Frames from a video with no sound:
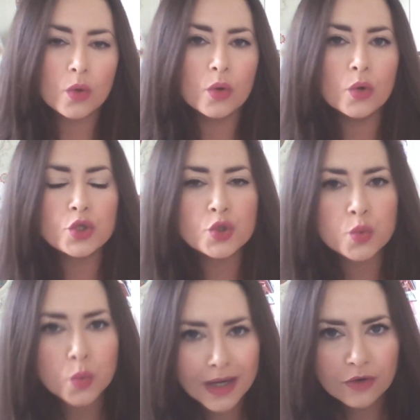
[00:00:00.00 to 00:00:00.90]
or
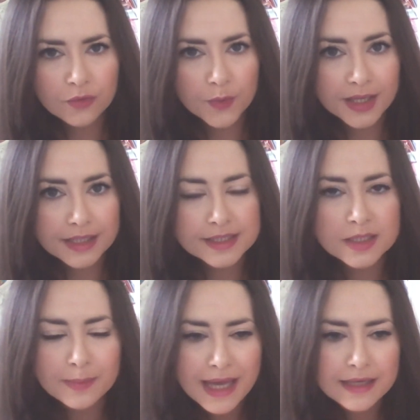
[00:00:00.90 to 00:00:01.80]
12 weeks,
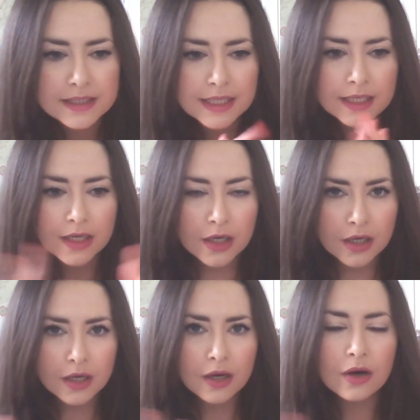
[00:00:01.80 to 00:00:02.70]
depending
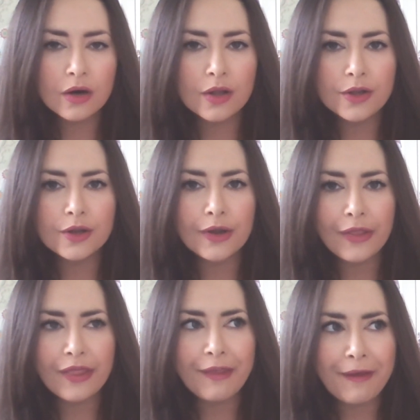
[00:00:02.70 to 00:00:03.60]
on
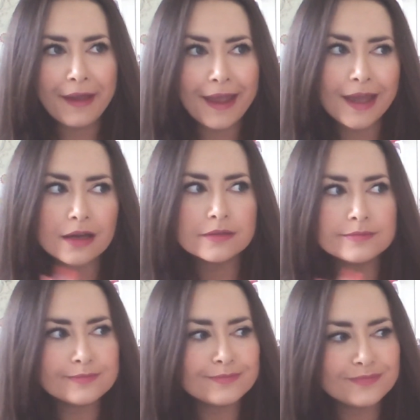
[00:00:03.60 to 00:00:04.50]
the
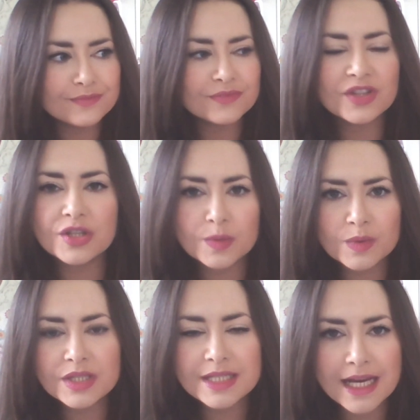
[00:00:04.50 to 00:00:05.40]

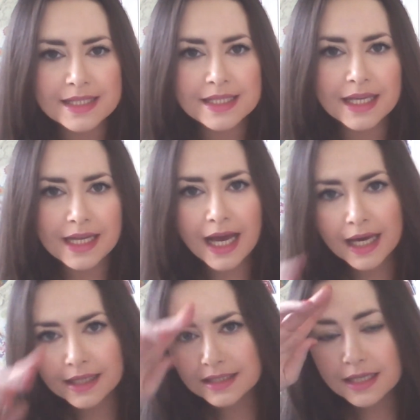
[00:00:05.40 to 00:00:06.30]
task in
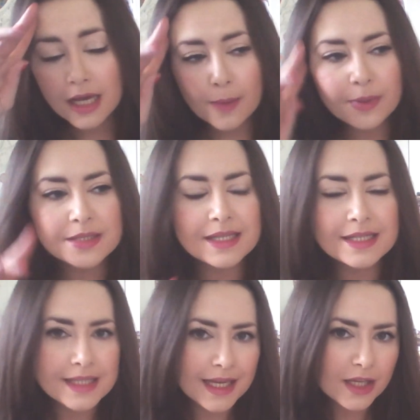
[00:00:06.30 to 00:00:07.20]
hand. But as I
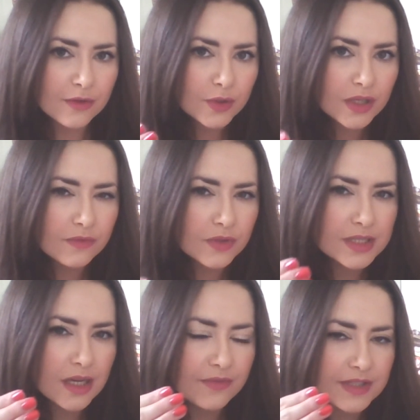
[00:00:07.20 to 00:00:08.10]
say, if you give
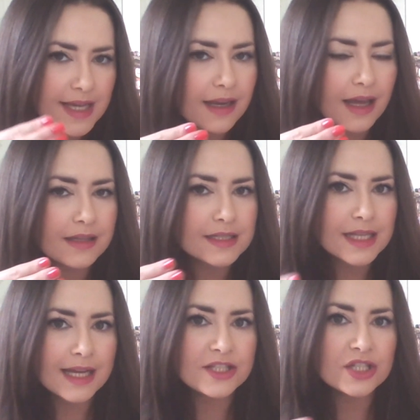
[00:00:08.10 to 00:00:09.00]
yourself a deadline that's
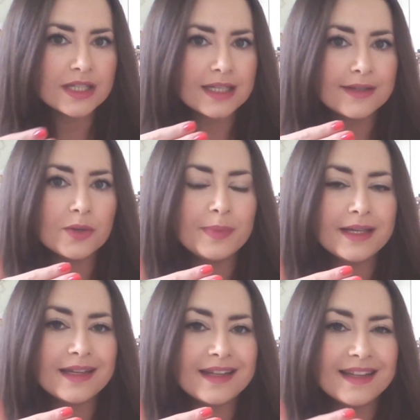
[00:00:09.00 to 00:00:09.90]
actually a little bit